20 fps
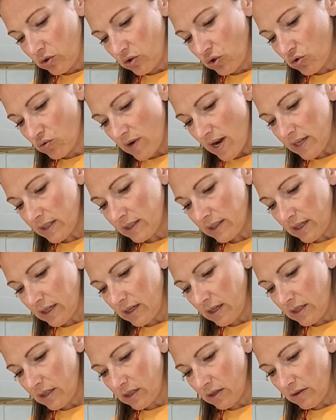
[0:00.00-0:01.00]

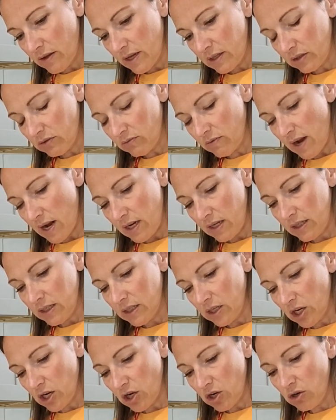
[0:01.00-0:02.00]
dressing until that's ready
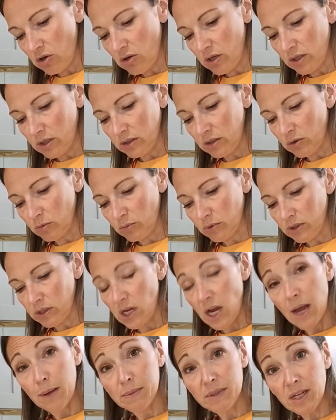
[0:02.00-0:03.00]
to go. And it's almost
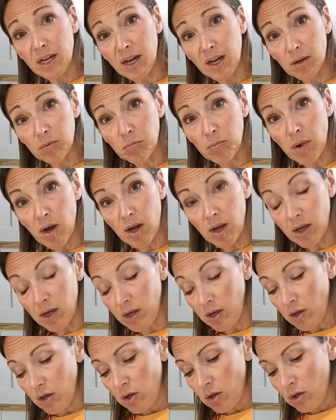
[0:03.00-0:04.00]
time to add
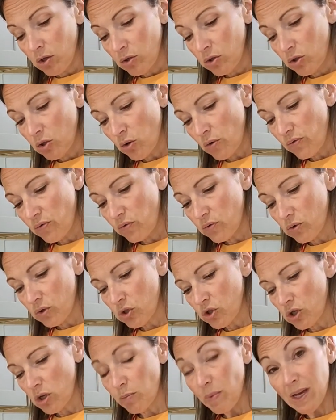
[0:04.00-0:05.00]
my tofu to the
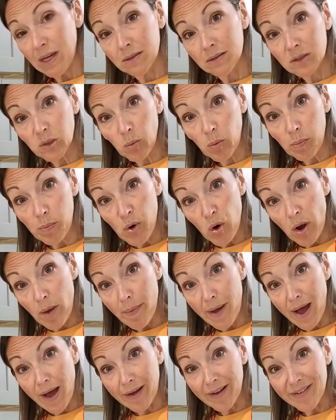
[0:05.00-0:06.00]
sheet pan, so we'll be right
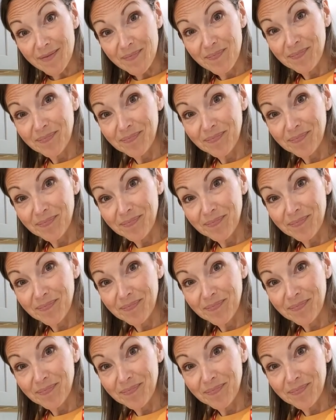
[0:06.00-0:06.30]
back.